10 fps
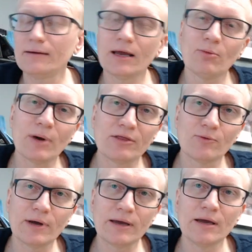Now, by the
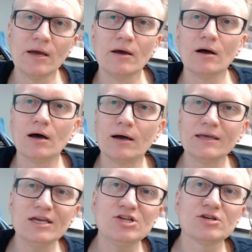way,
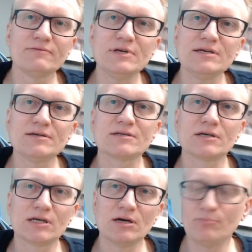each of these
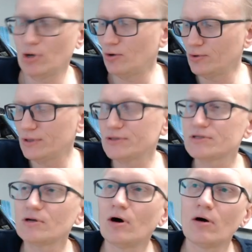
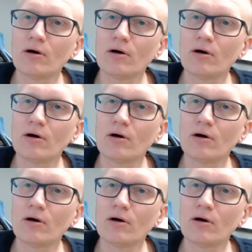components are